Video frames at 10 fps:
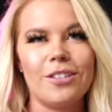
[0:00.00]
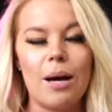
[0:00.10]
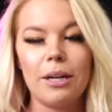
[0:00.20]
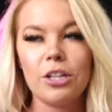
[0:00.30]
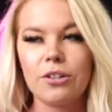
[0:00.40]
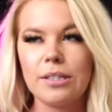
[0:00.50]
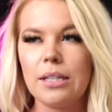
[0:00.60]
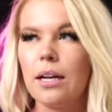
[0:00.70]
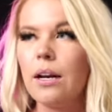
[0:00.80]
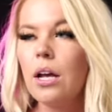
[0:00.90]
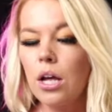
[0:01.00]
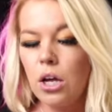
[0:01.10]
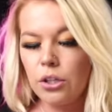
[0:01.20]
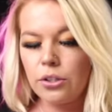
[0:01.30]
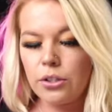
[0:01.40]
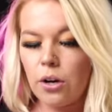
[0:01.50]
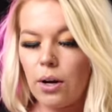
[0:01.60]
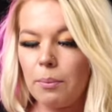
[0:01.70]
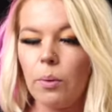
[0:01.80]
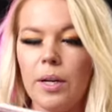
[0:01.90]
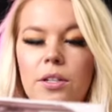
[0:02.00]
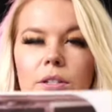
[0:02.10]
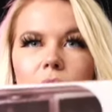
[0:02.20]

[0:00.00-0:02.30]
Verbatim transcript: just got pictures done. So I'm going to